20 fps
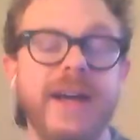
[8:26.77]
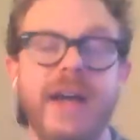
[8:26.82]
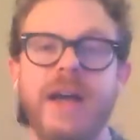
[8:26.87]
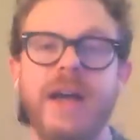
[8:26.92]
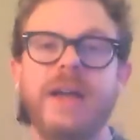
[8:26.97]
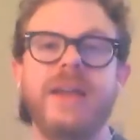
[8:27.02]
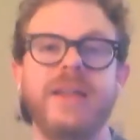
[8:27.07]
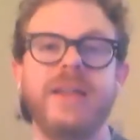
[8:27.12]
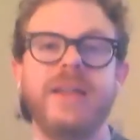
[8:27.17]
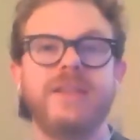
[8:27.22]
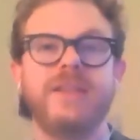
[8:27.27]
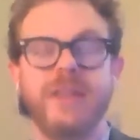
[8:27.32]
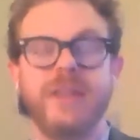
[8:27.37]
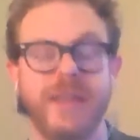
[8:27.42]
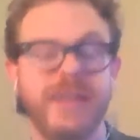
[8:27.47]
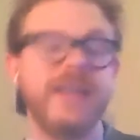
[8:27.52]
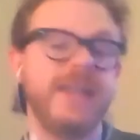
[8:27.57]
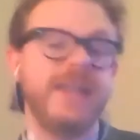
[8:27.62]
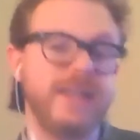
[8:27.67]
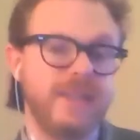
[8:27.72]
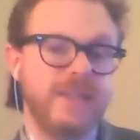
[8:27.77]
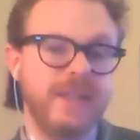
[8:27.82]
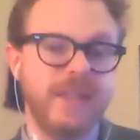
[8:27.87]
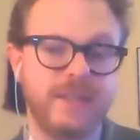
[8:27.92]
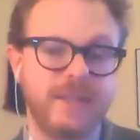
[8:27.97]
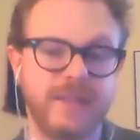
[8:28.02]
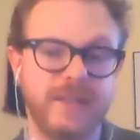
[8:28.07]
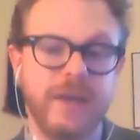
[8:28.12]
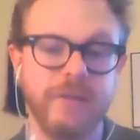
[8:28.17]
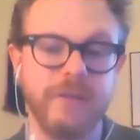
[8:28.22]
it's it is.
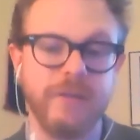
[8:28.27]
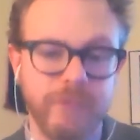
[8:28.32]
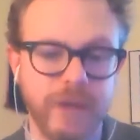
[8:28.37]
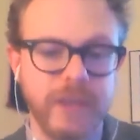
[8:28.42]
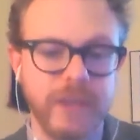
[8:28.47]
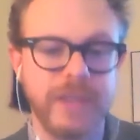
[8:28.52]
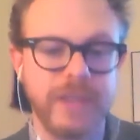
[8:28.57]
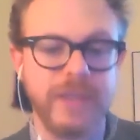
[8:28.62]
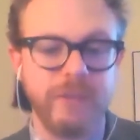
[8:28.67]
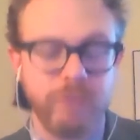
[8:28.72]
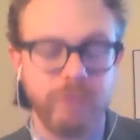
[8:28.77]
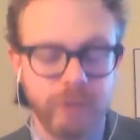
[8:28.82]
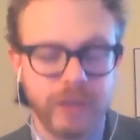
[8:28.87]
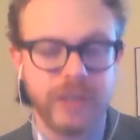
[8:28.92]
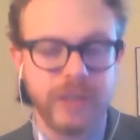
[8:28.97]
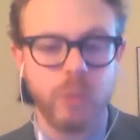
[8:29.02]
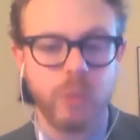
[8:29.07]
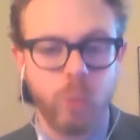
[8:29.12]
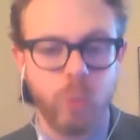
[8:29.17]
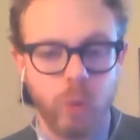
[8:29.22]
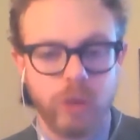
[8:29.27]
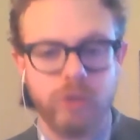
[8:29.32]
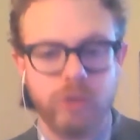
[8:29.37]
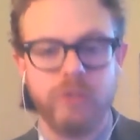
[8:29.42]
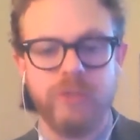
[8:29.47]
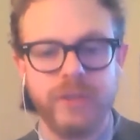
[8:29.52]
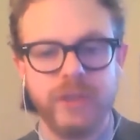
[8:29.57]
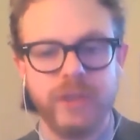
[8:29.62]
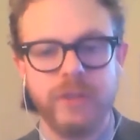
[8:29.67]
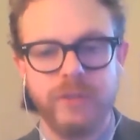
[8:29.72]
It's a really, really
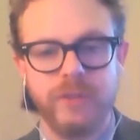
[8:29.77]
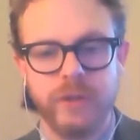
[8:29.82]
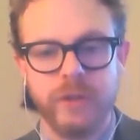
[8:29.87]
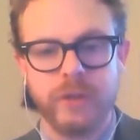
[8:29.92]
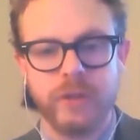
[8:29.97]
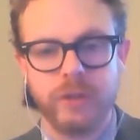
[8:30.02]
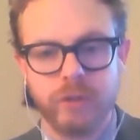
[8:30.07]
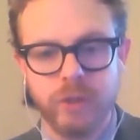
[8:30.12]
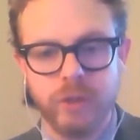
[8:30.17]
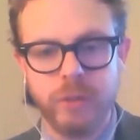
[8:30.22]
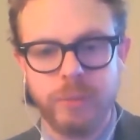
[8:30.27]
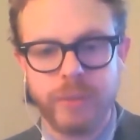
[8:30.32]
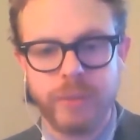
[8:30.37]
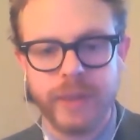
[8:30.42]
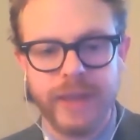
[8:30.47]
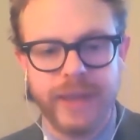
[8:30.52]
wonderfully diverse group.